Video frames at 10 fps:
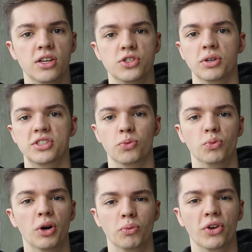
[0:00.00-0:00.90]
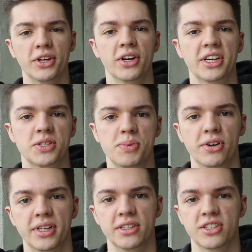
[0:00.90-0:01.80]
So it's a really good
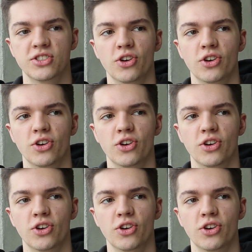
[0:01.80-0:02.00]
experience.